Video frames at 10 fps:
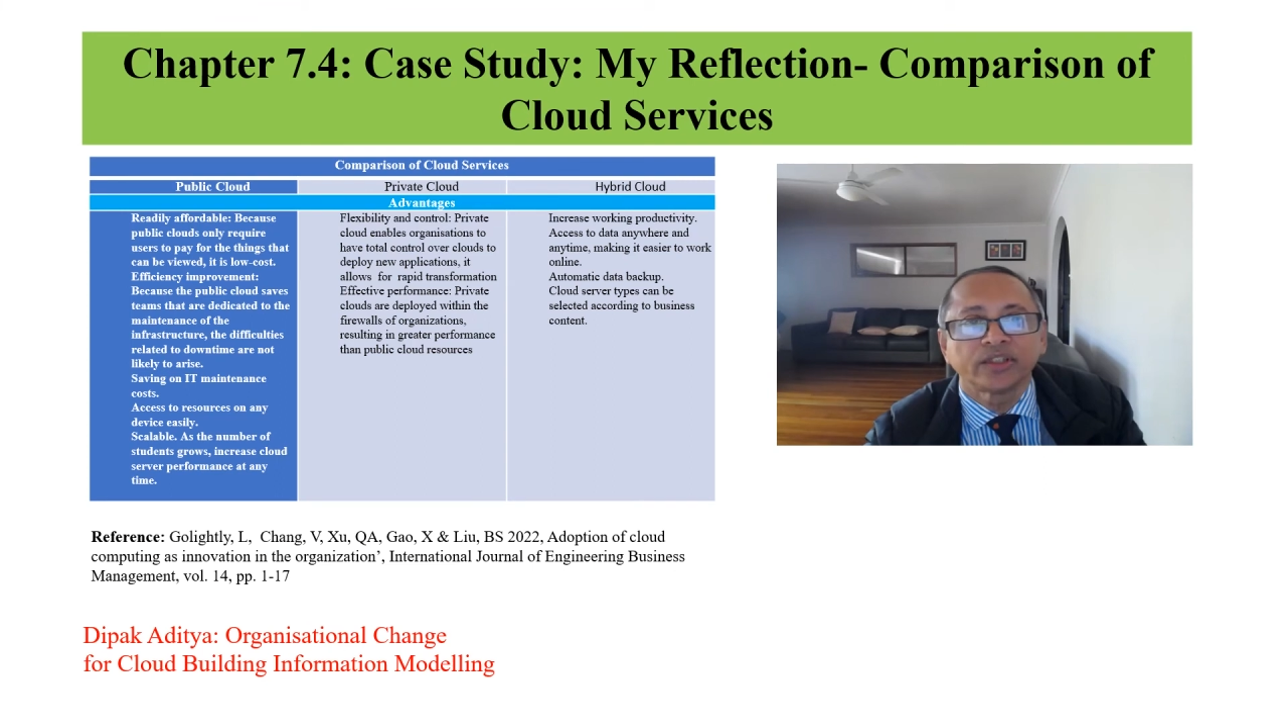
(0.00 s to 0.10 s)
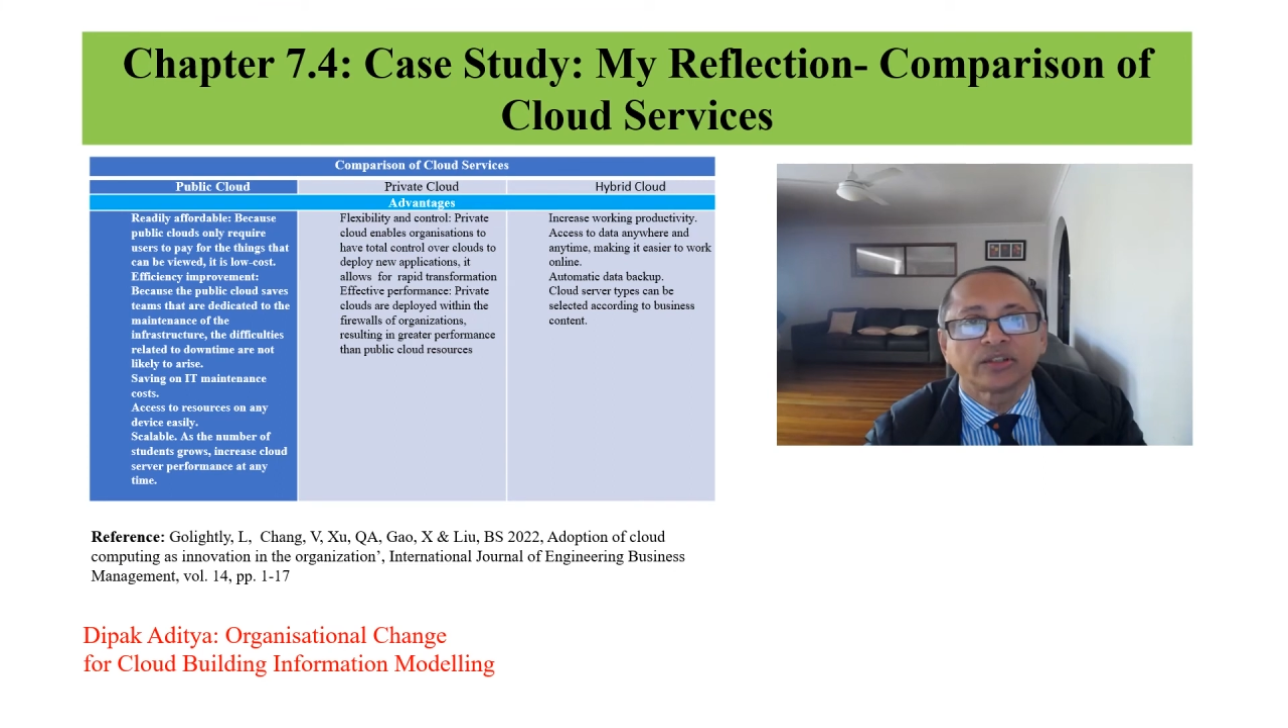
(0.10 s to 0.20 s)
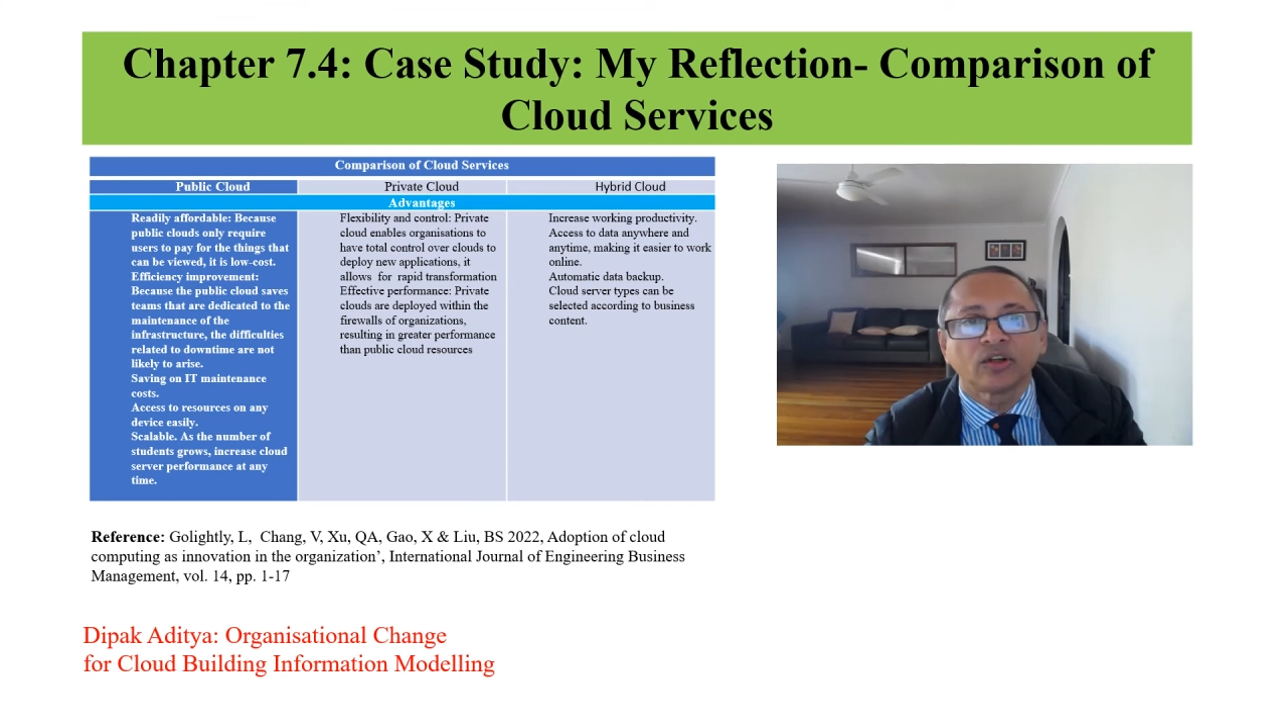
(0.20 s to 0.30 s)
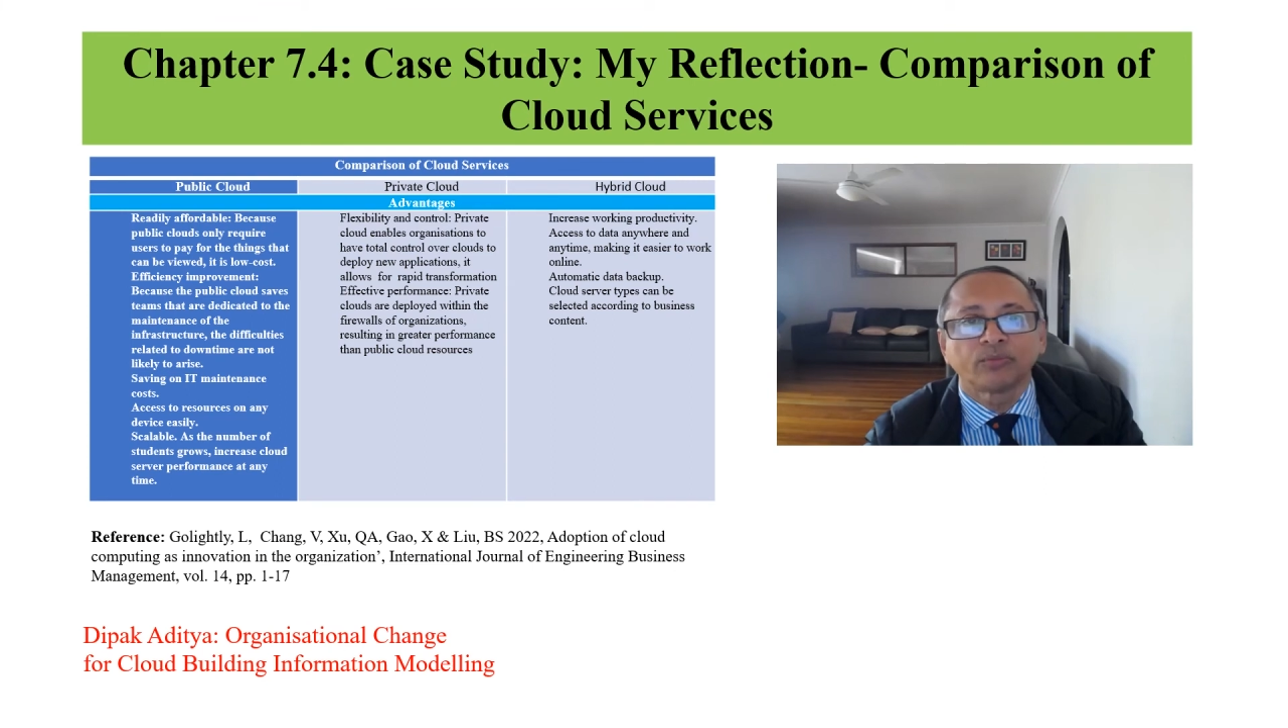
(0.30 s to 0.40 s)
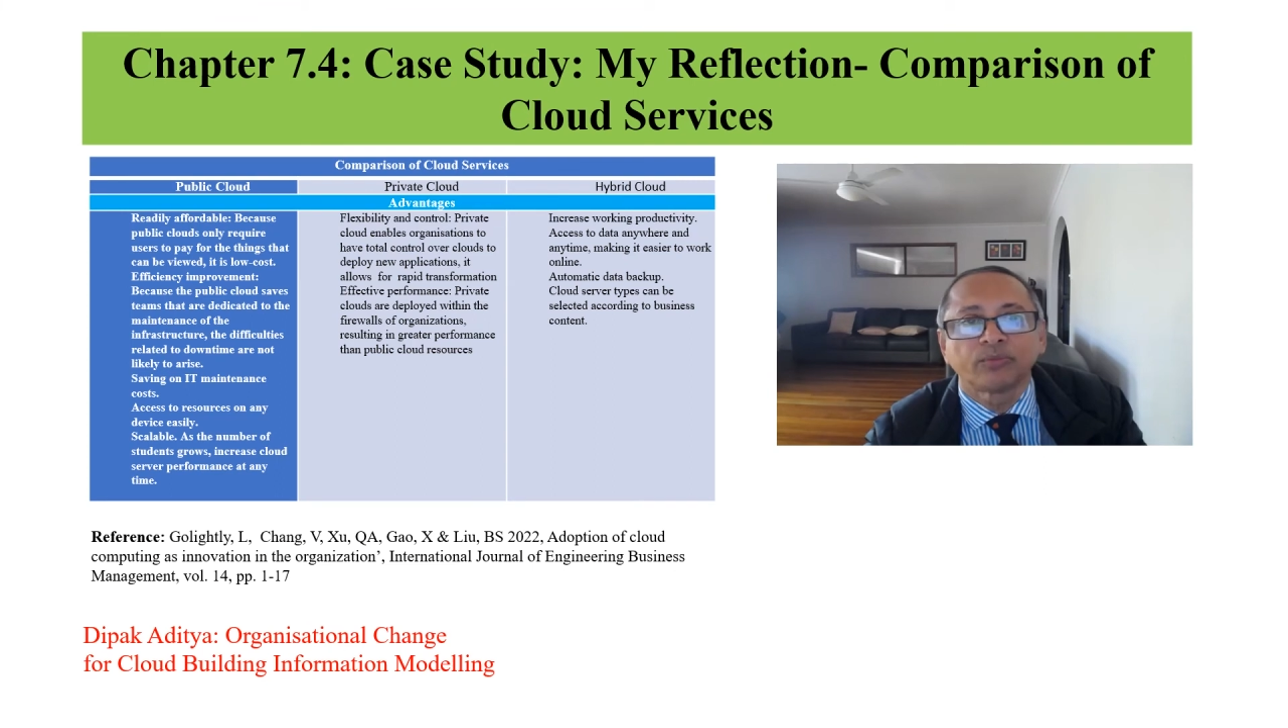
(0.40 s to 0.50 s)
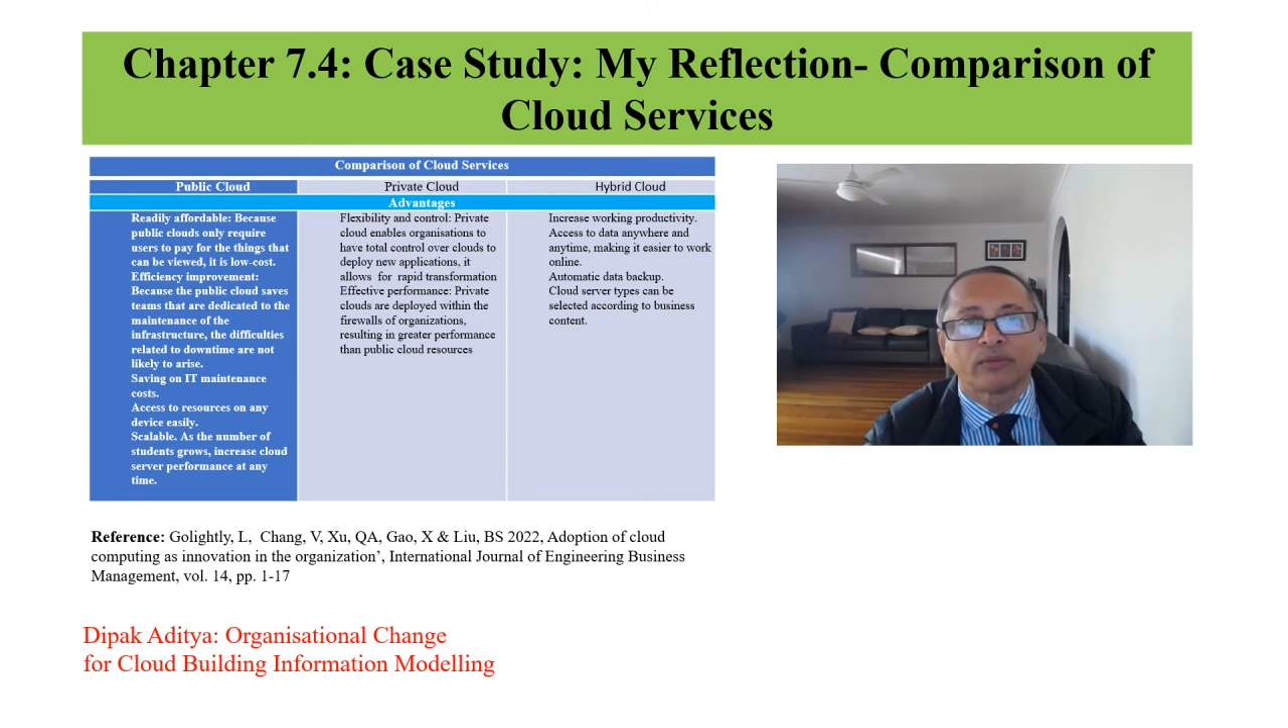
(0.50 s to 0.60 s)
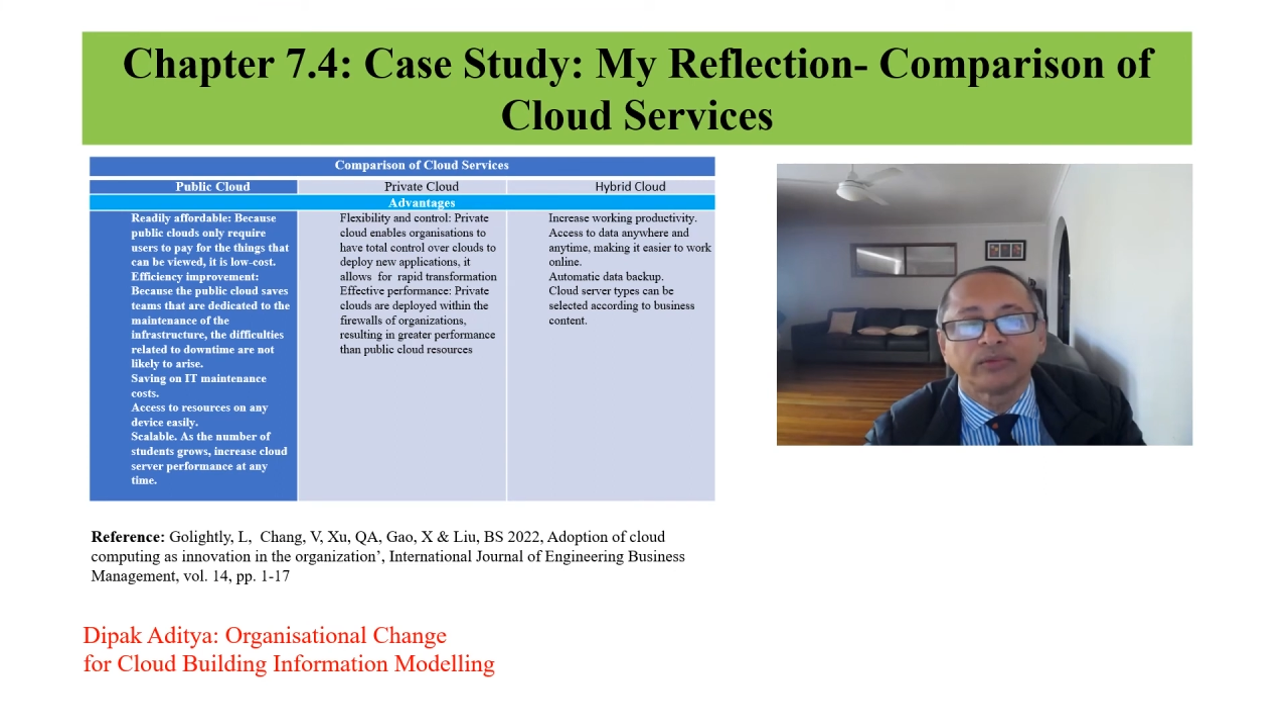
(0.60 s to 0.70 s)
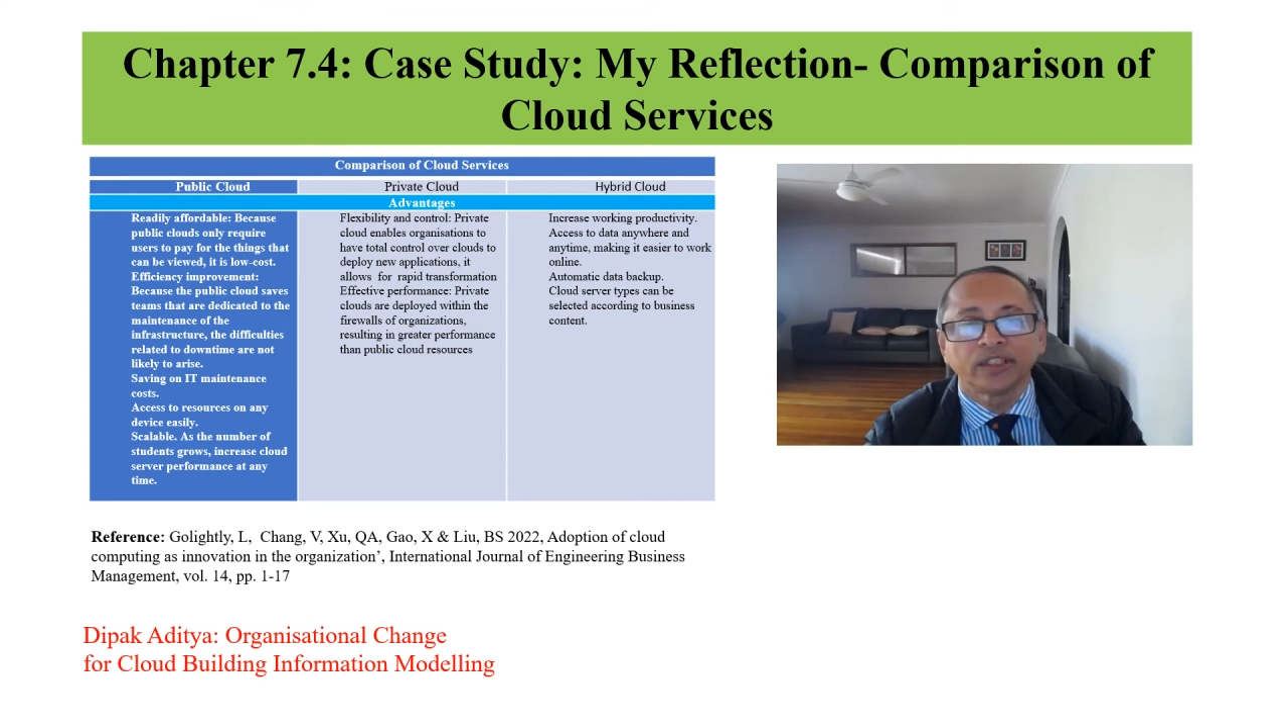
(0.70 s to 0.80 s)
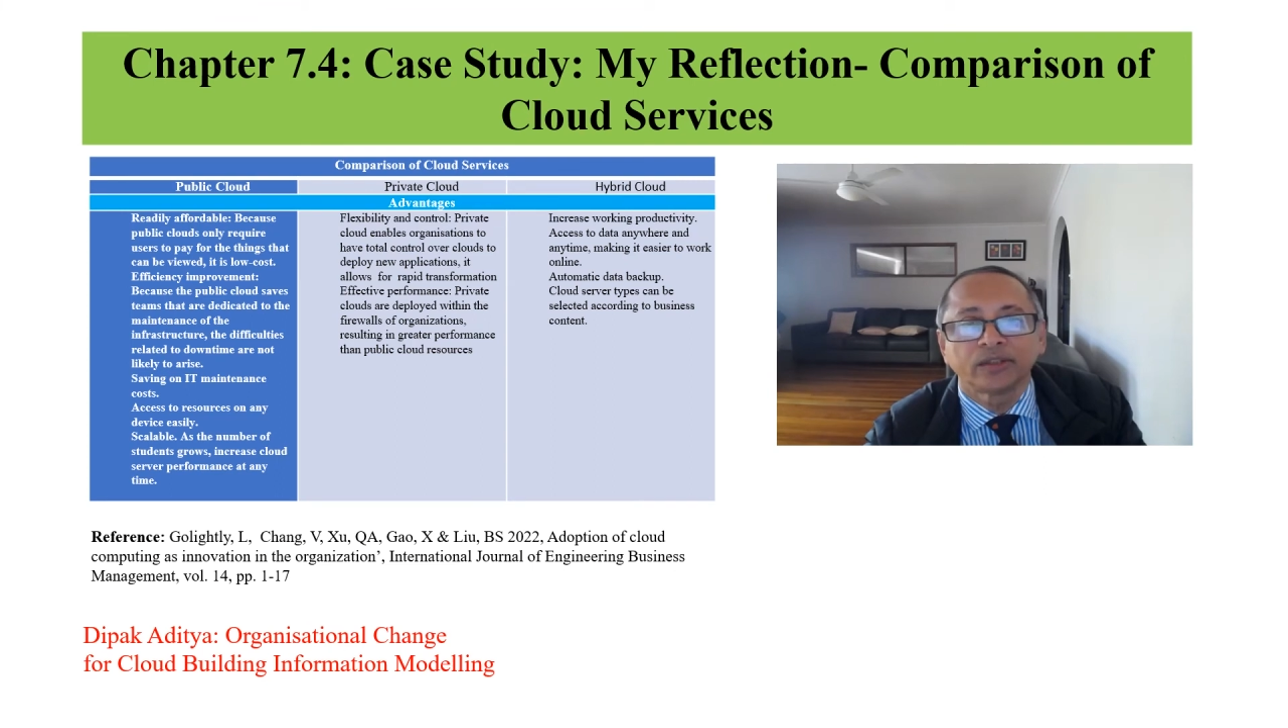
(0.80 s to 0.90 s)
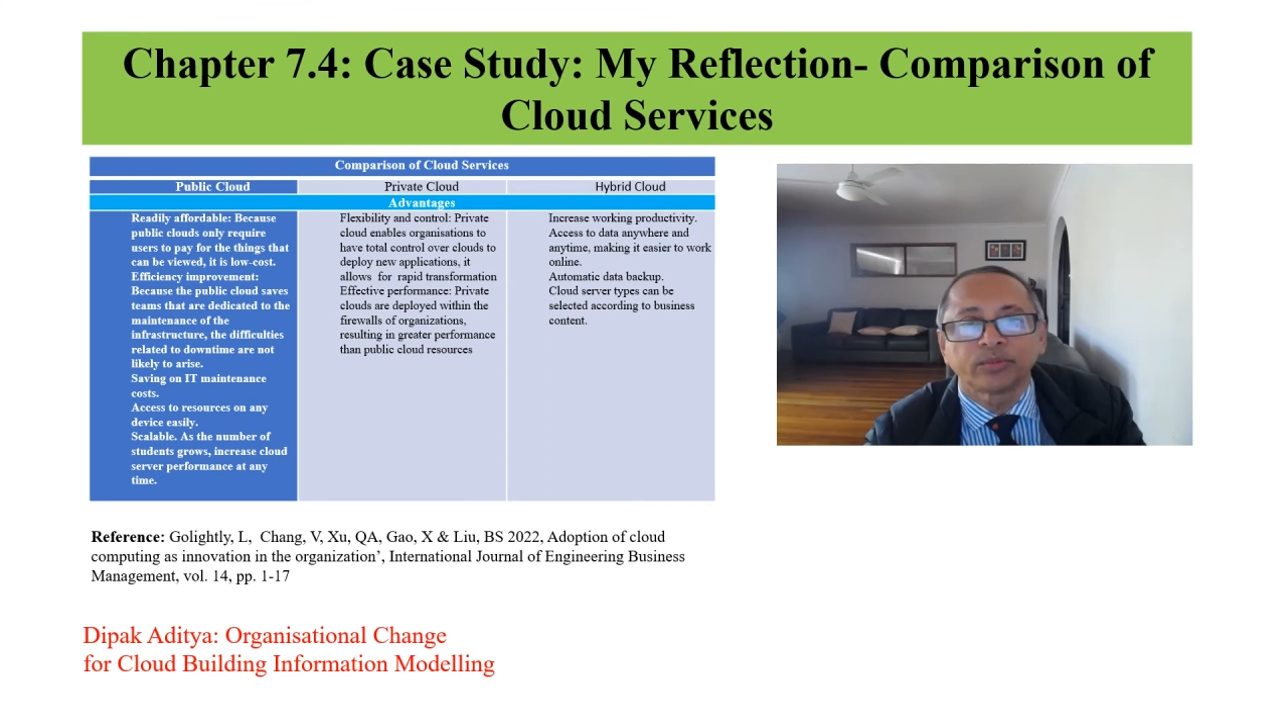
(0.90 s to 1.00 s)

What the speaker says: of public,